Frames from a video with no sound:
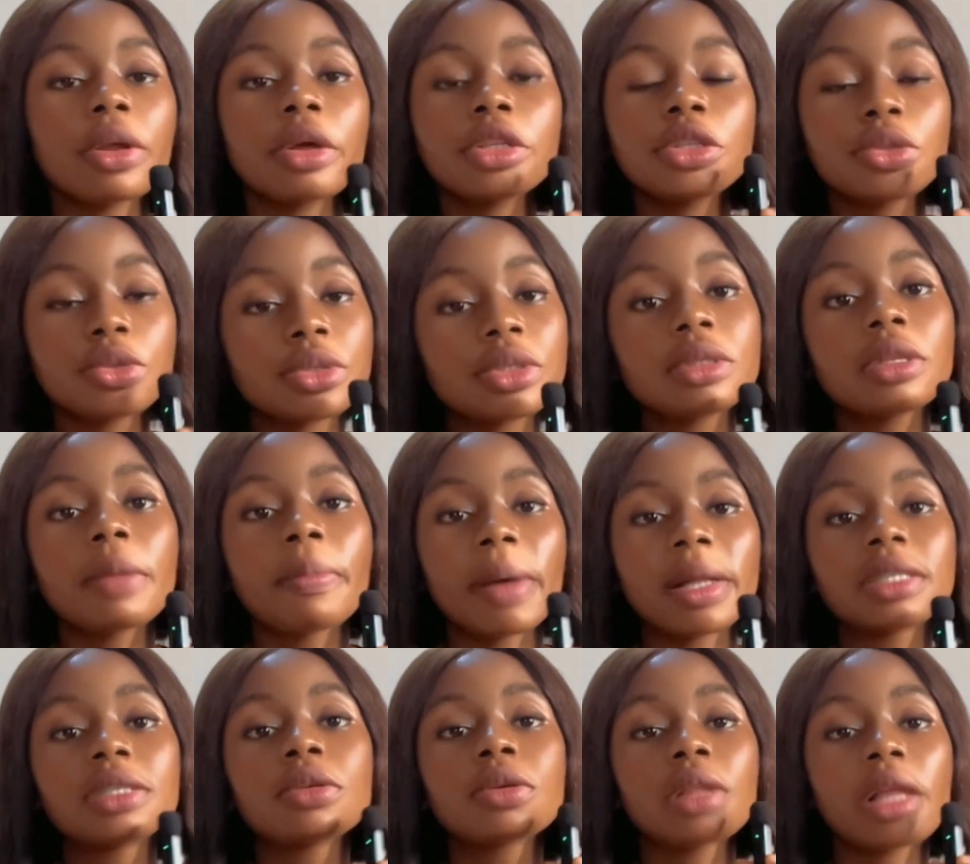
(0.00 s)
not using a
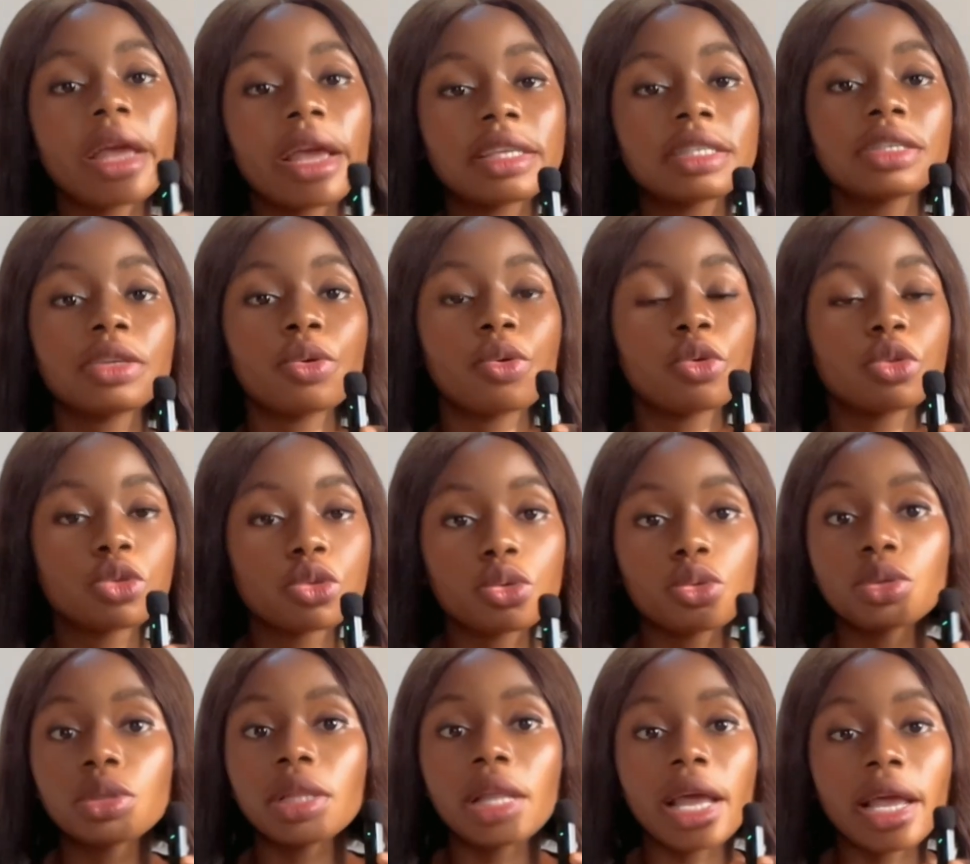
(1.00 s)
particular SEO
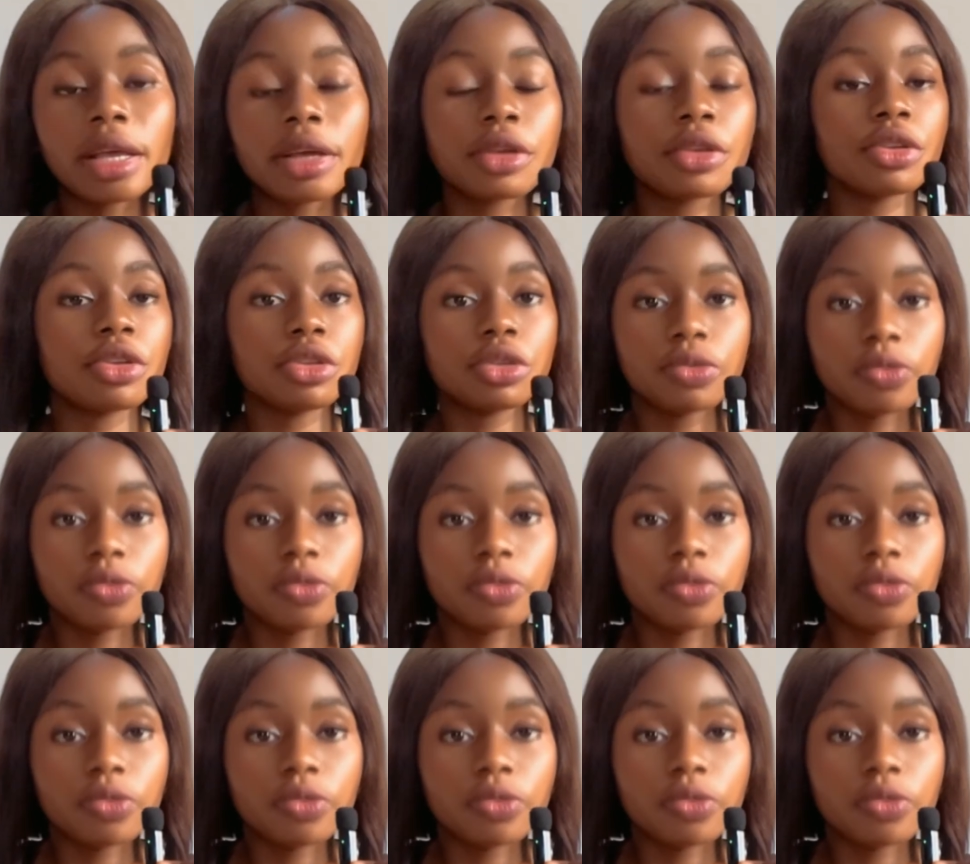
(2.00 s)
tool like